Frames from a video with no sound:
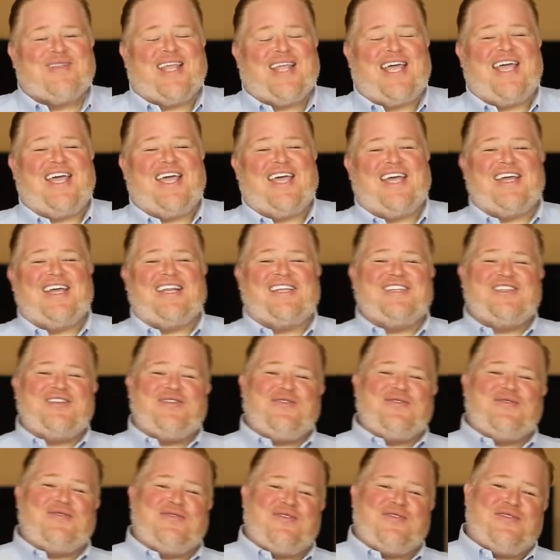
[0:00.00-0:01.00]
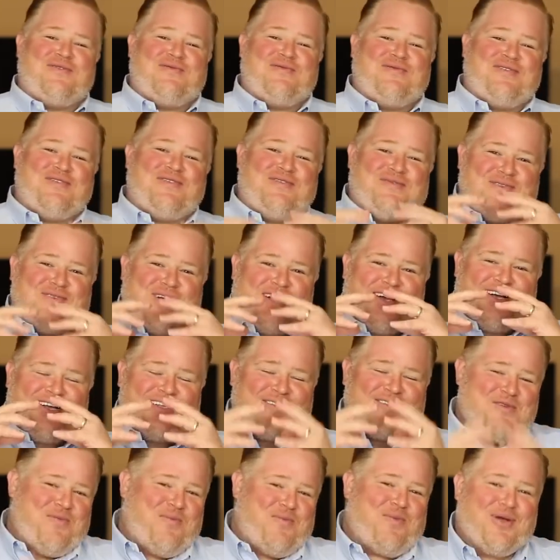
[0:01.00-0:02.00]
and you you you uh,
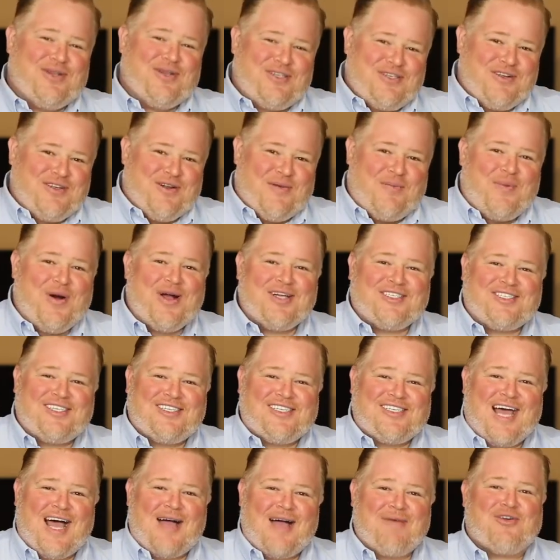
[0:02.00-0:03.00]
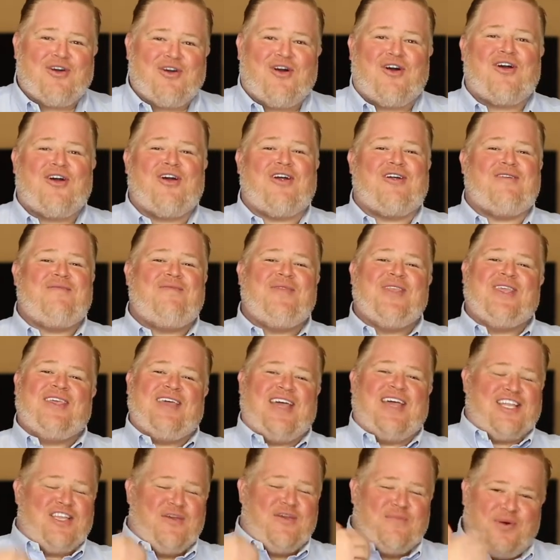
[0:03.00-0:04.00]
you put you know punch the time card
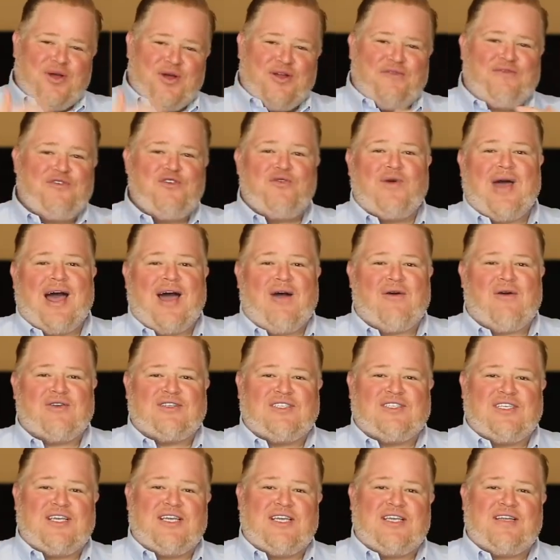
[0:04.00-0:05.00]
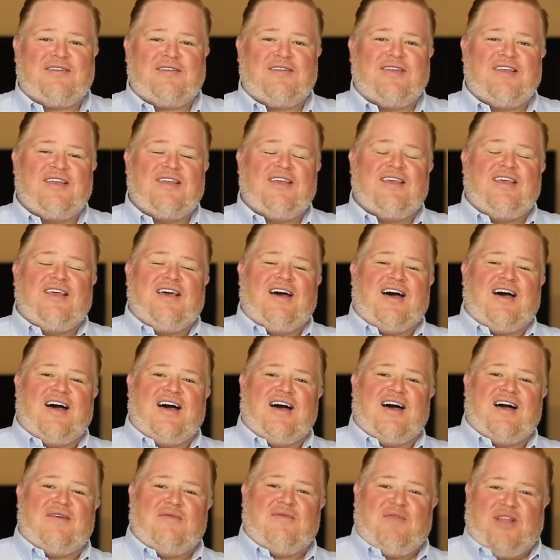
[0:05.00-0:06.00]
and you put a few hours in.
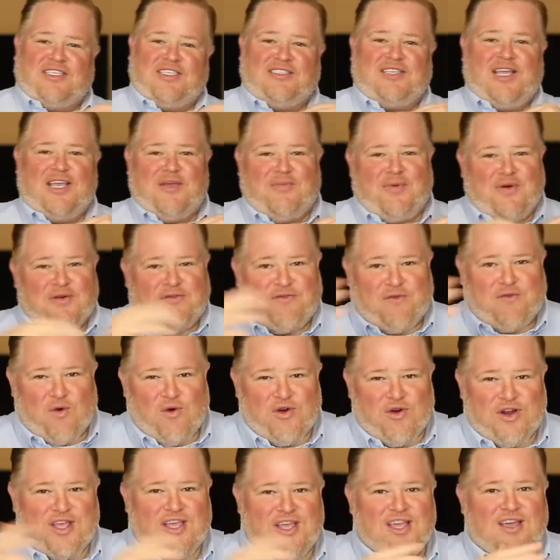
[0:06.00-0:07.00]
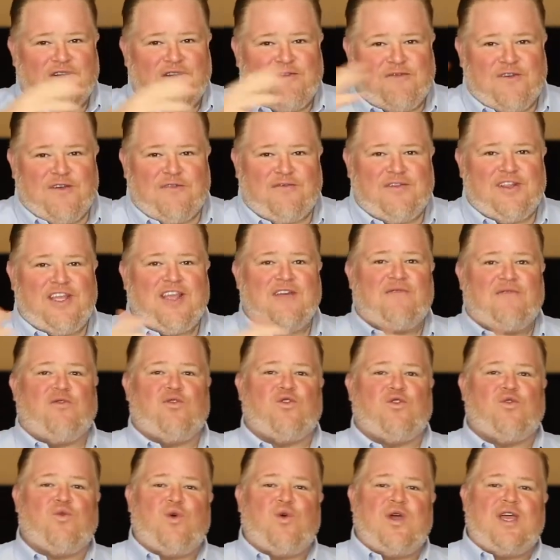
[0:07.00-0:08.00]
Uh, let's say you put 40 in or 50 in
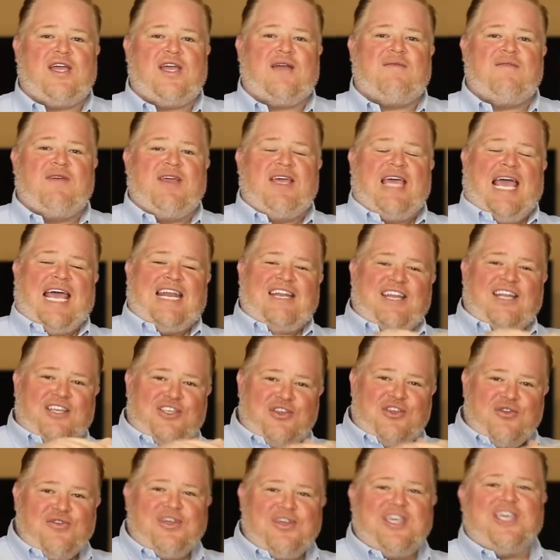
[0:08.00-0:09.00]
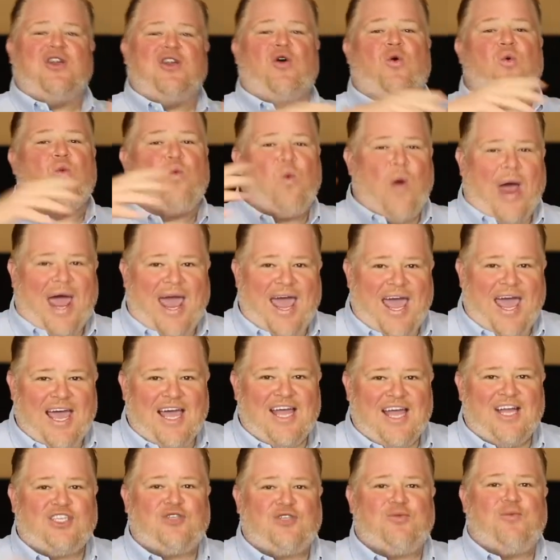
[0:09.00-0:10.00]
for the week, and then you get a
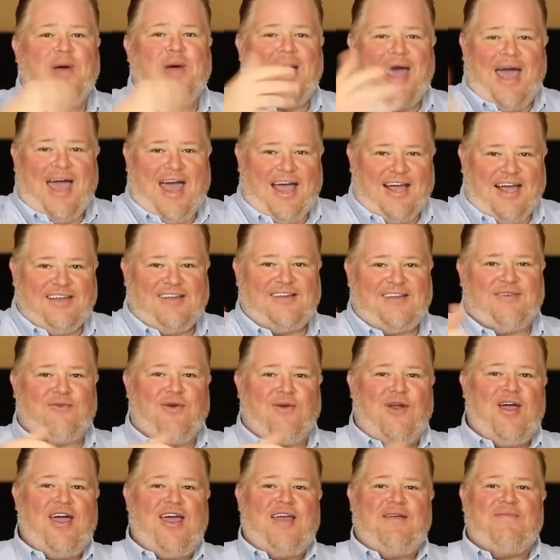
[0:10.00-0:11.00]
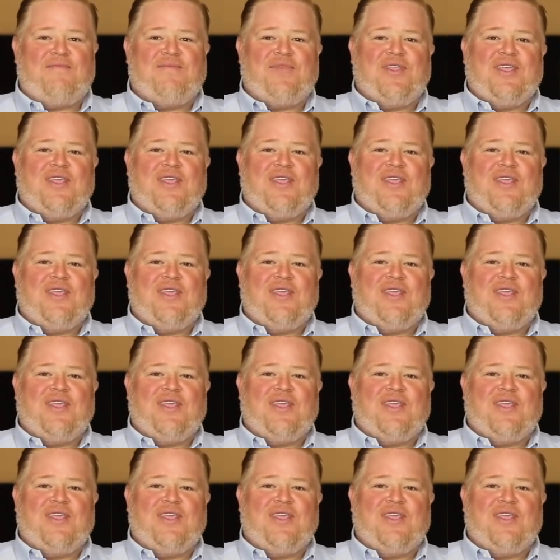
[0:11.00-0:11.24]
wage back, right?